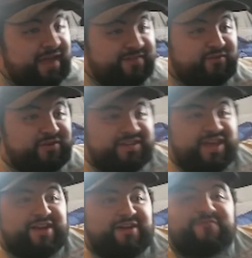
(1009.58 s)
towards the
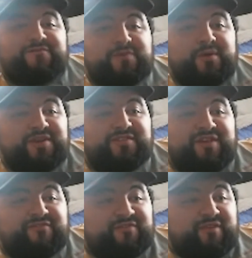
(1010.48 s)
end of the original
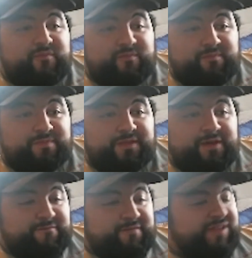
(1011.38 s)
FF7,
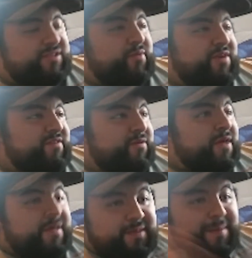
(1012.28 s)
not the original,
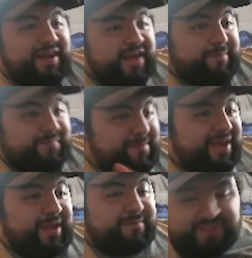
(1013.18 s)
the main
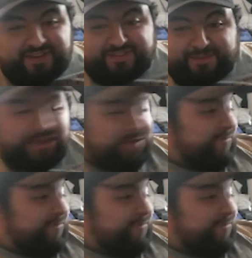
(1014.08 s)
game, Jesus, I'm getting